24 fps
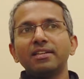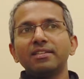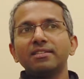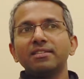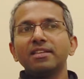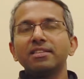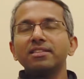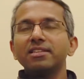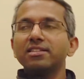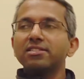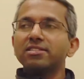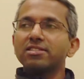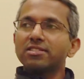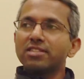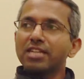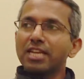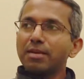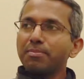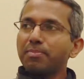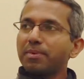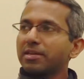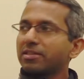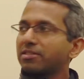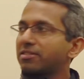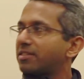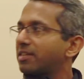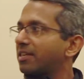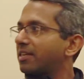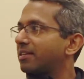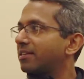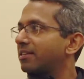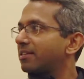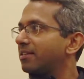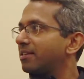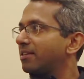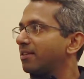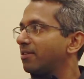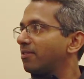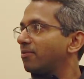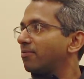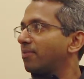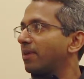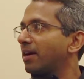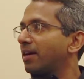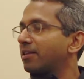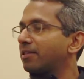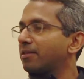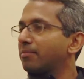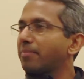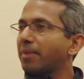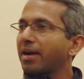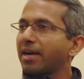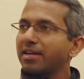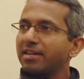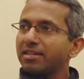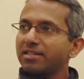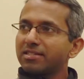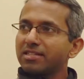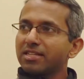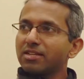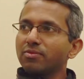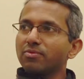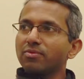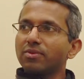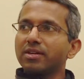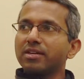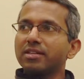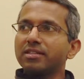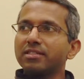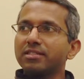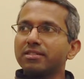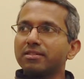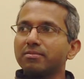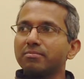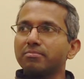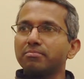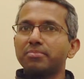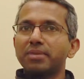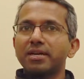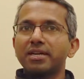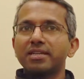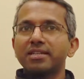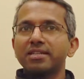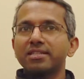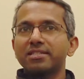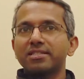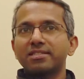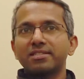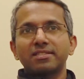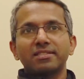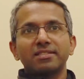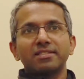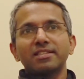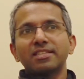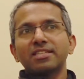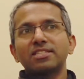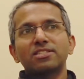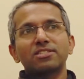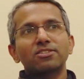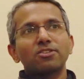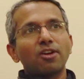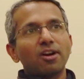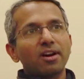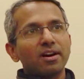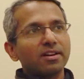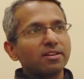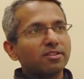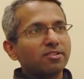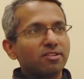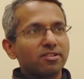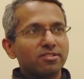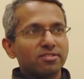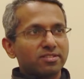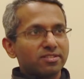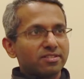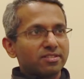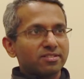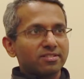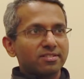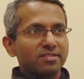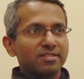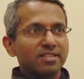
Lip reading: Then there's a sleeping state where the mind is inward, but it's unconscious.